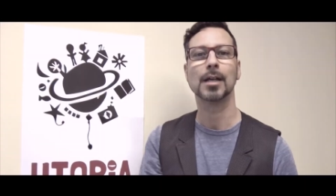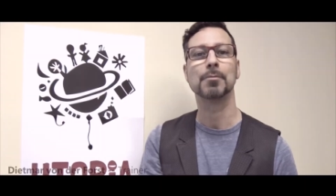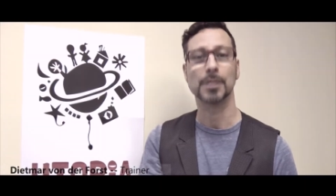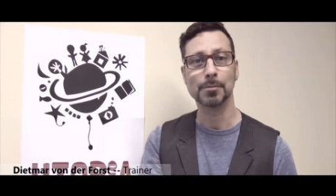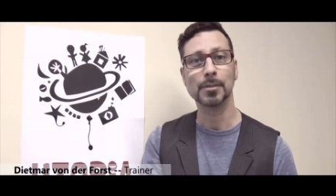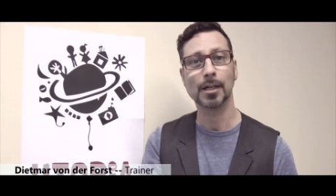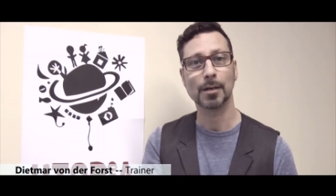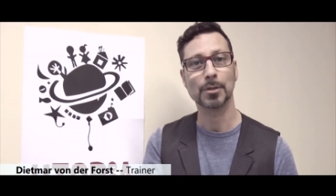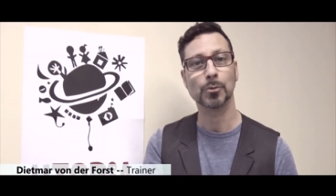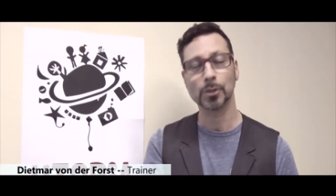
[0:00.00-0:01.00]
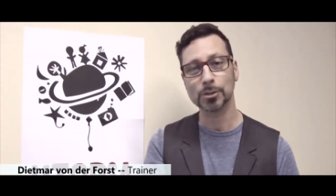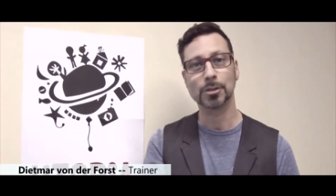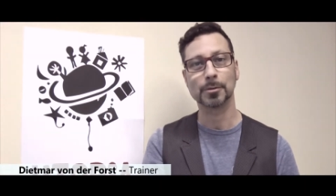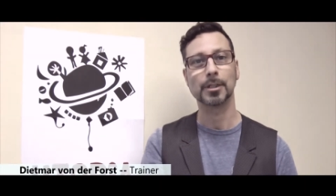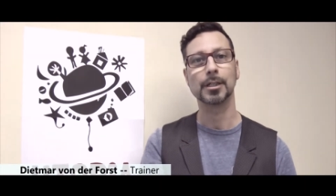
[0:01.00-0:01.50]
I'm Dietmar, I'm the
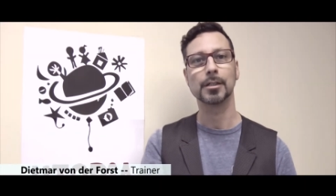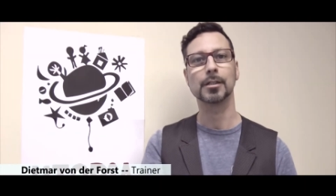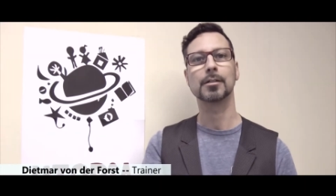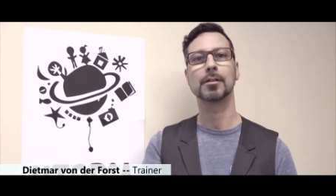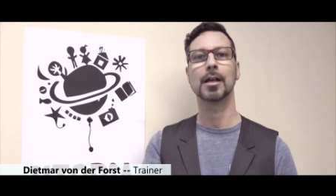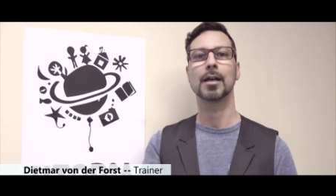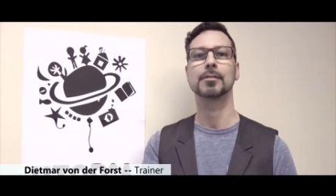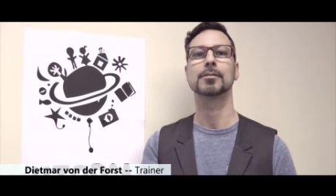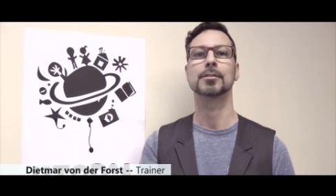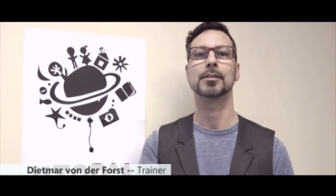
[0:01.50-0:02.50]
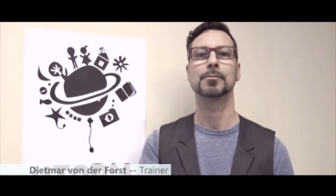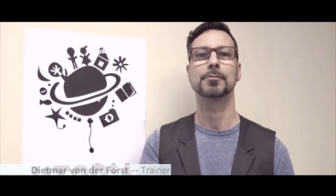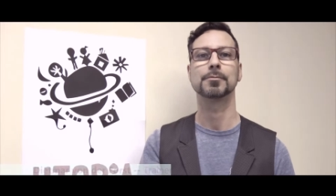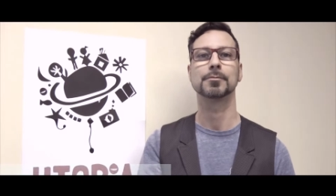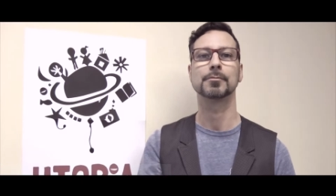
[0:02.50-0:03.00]
workshop leader and
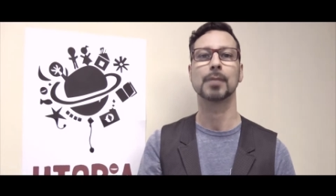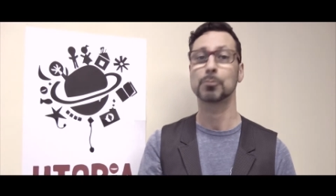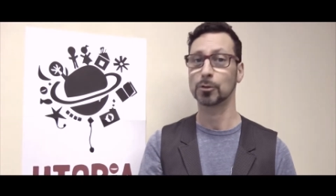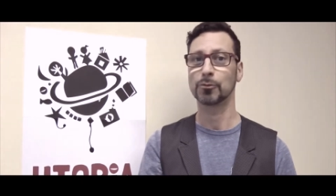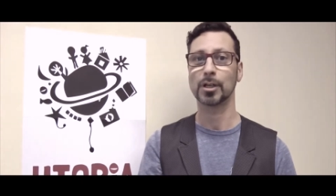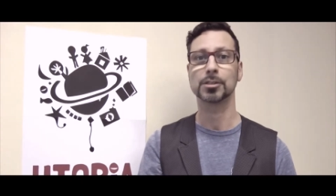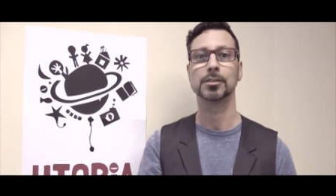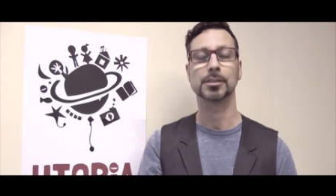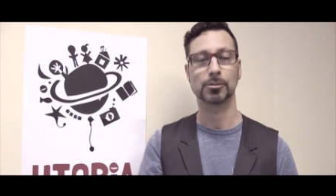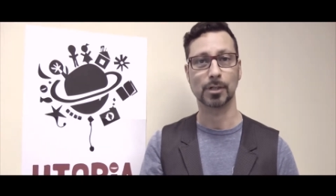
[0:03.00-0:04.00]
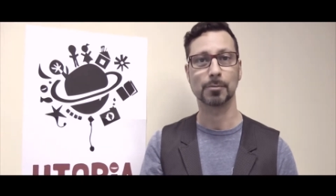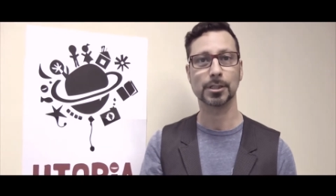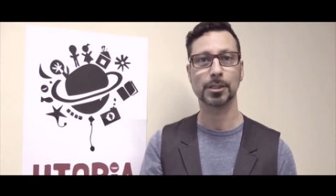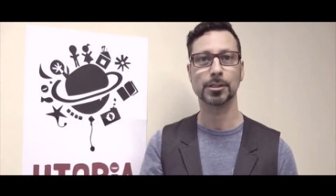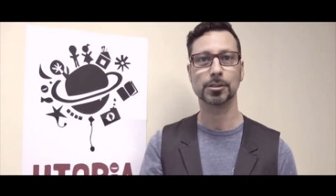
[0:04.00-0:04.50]
um, my profession is drama
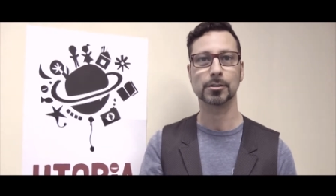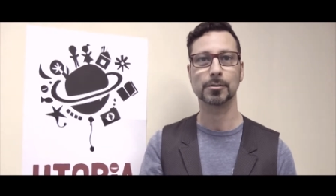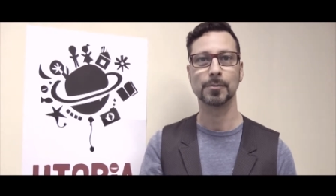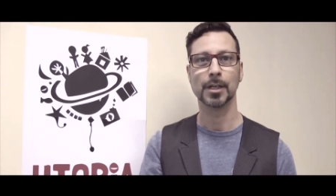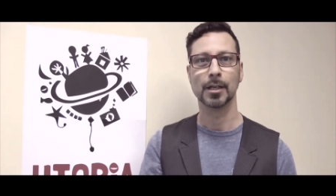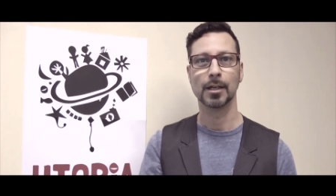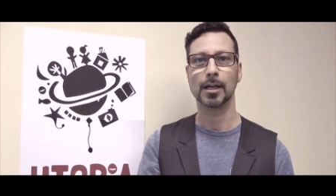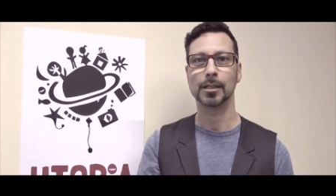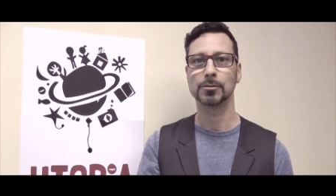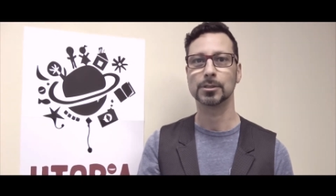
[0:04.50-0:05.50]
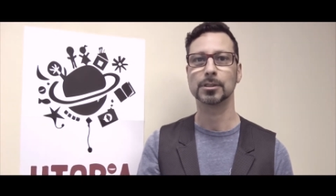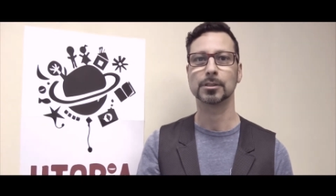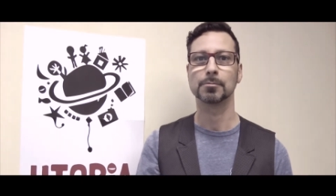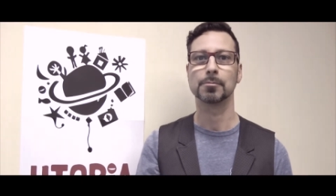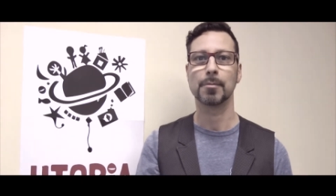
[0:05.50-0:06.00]
teacher. I use
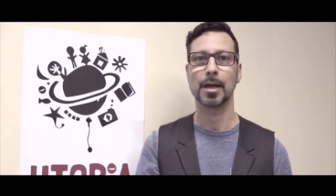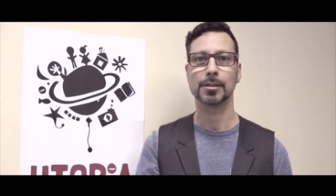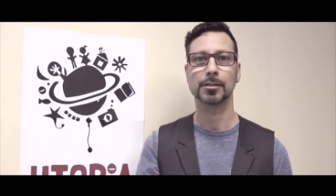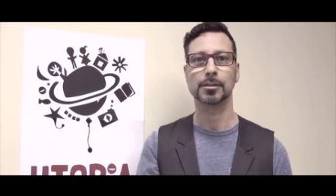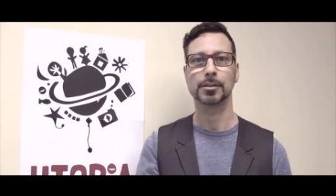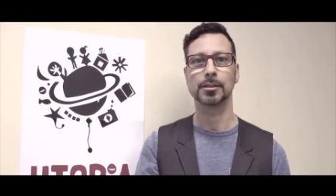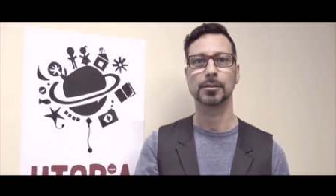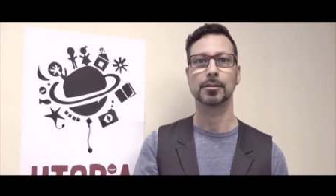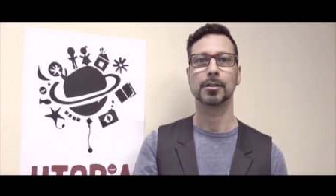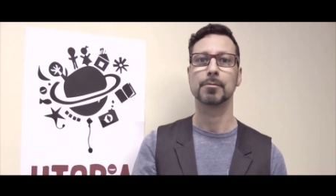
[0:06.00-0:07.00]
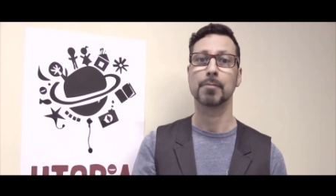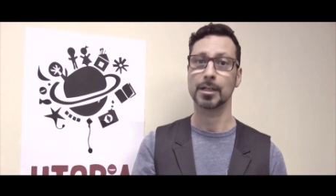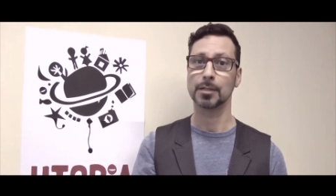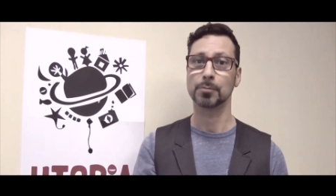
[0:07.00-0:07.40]
this method in, in many